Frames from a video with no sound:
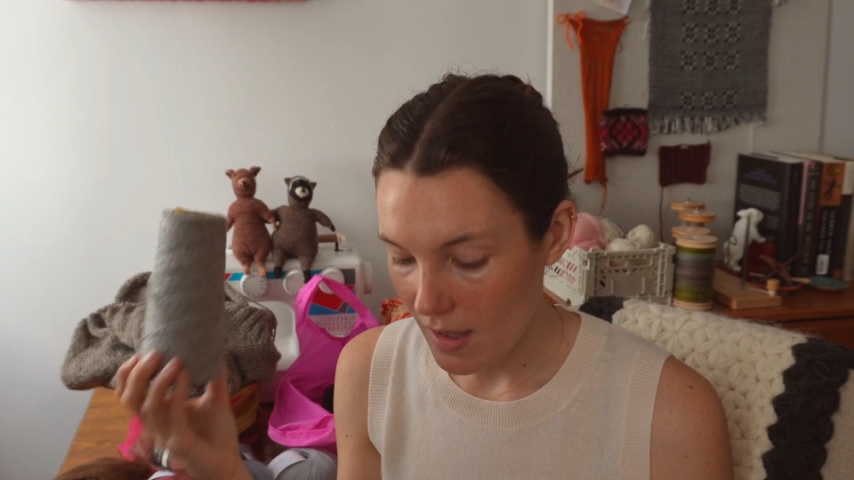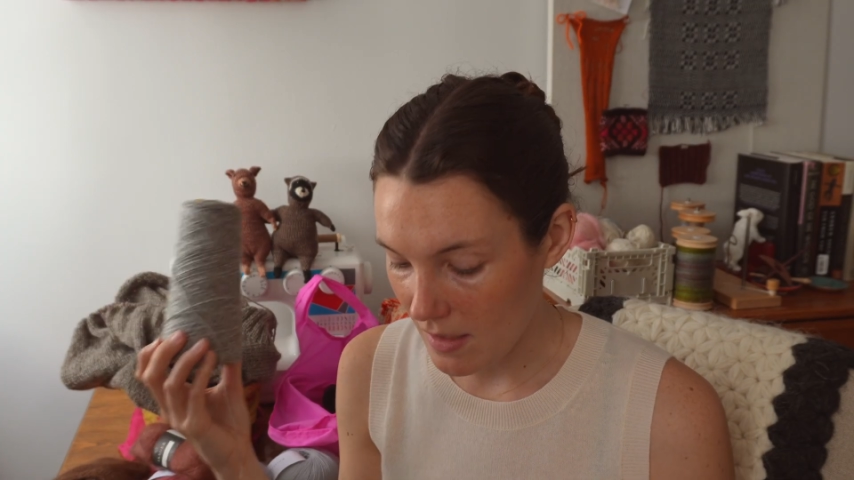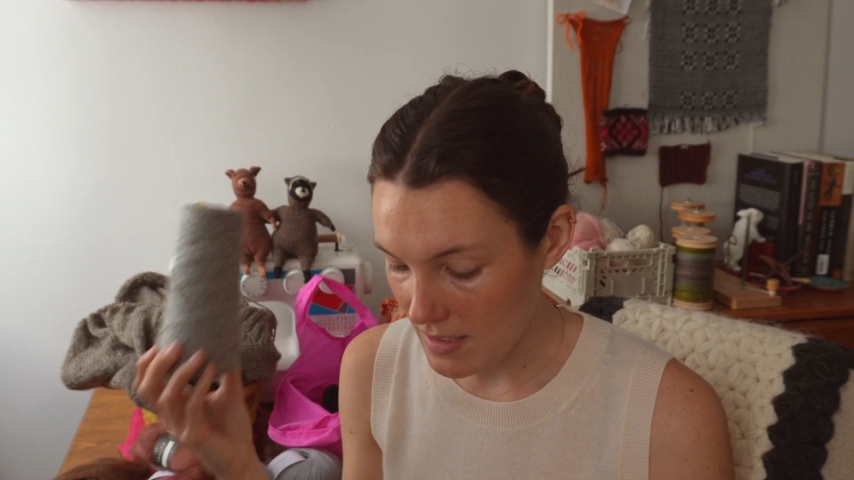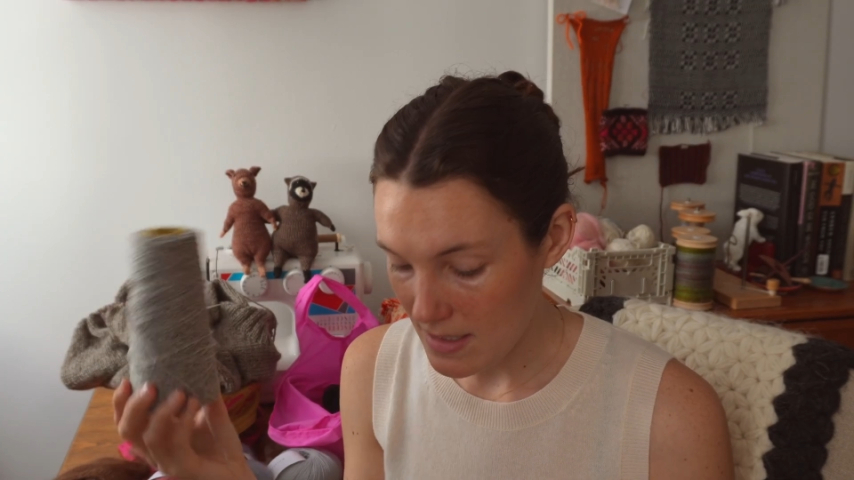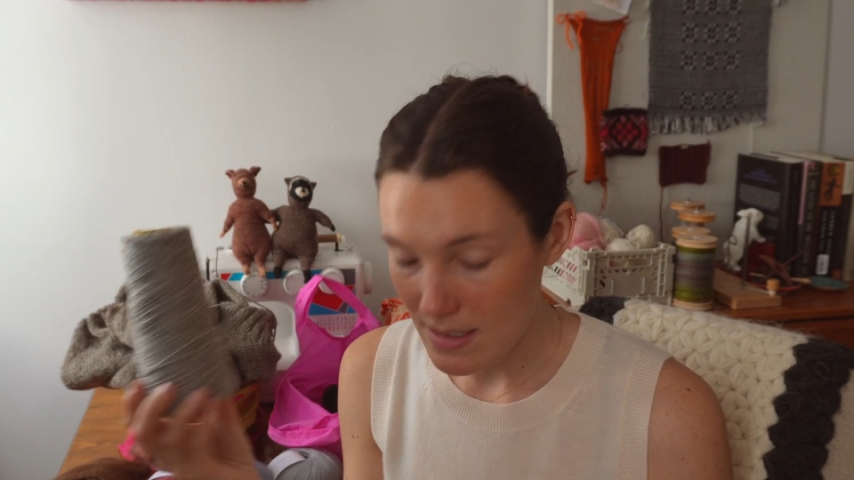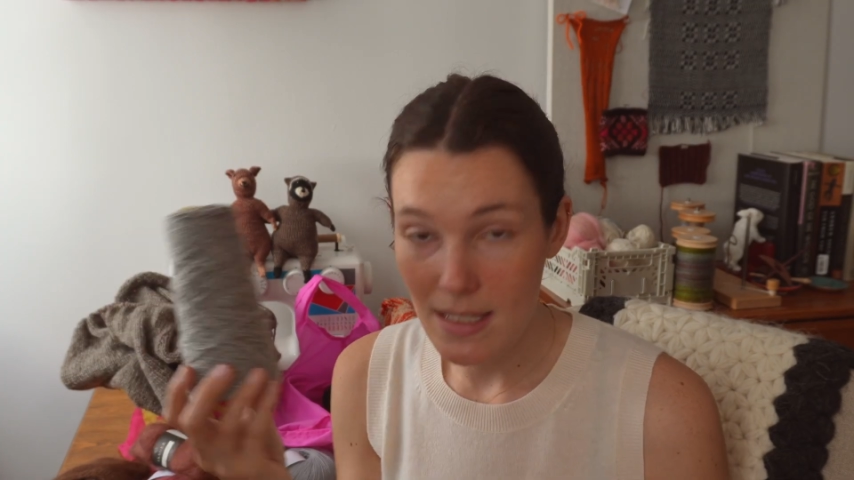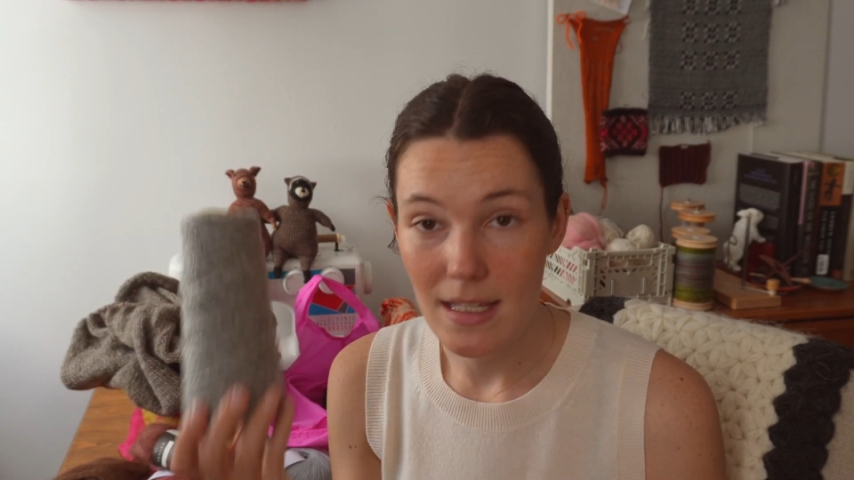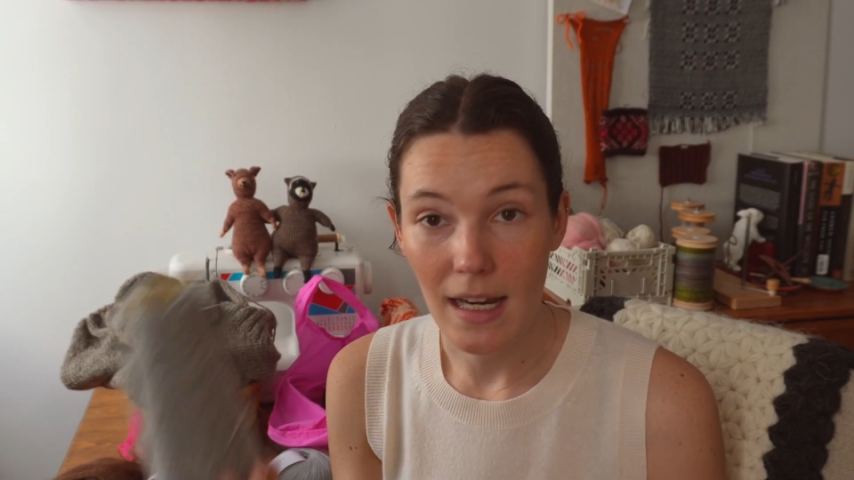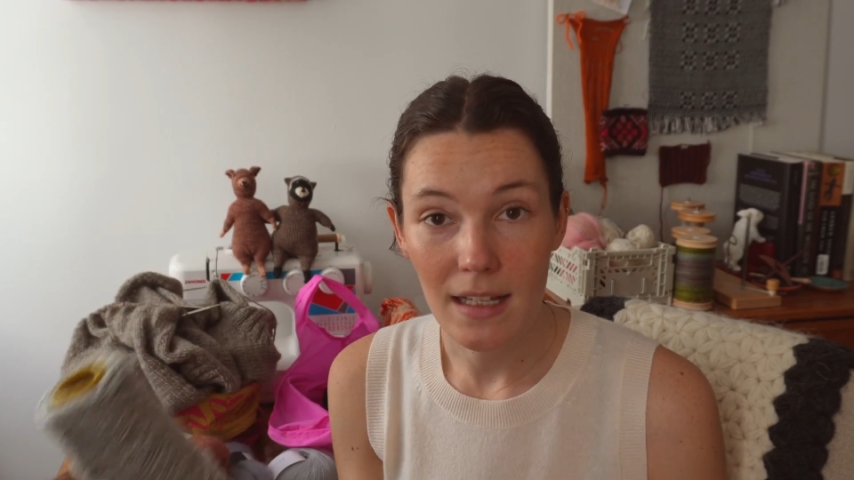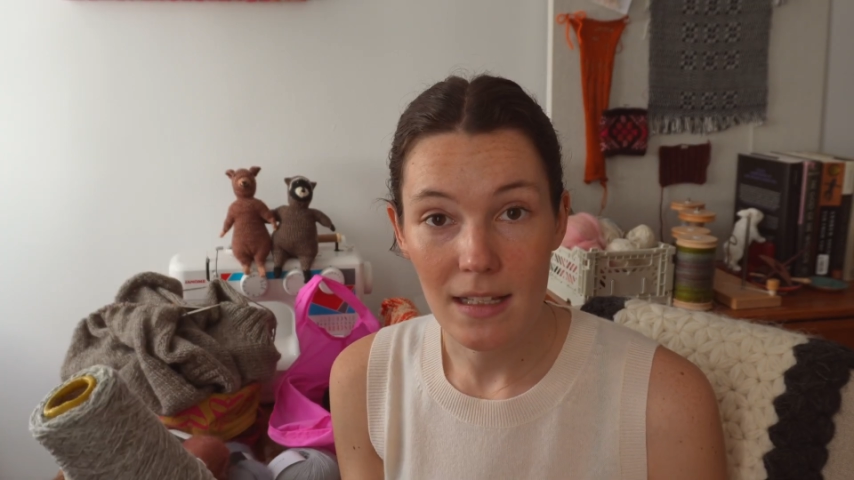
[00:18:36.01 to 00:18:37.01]
This is the
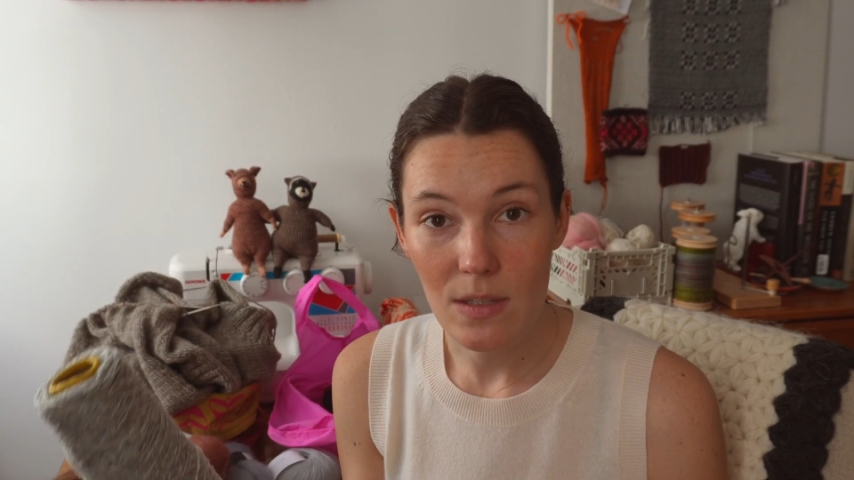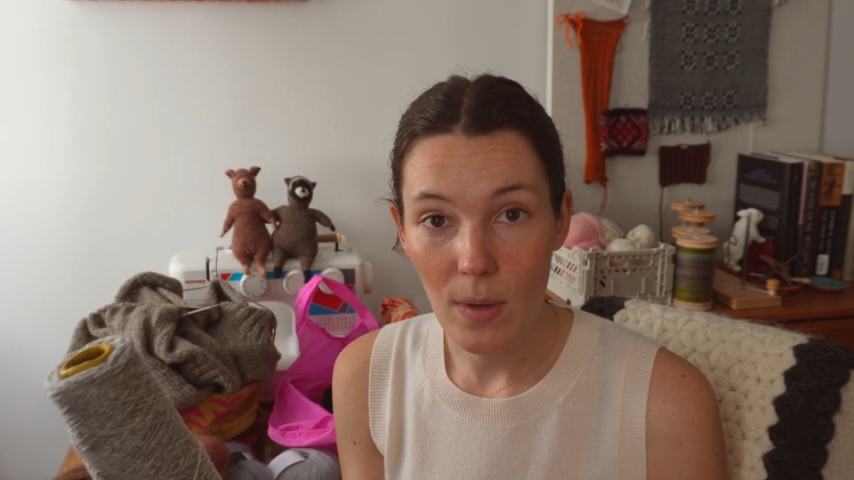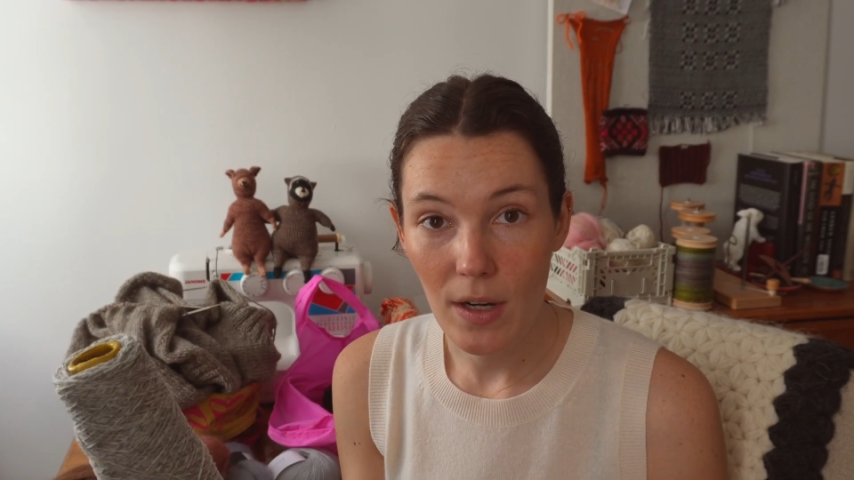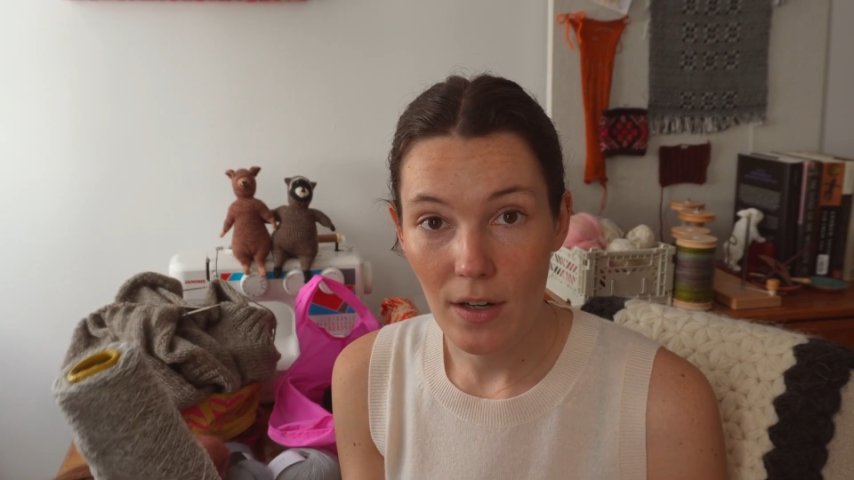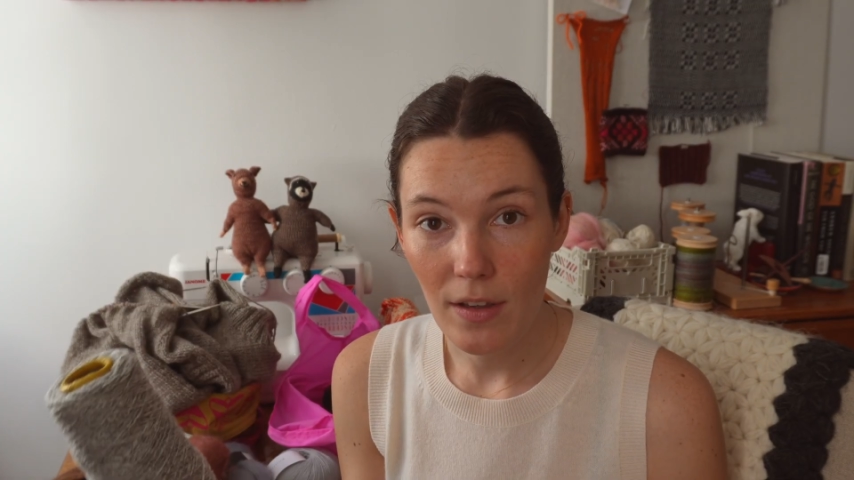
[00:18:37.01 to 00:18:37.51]
second sweater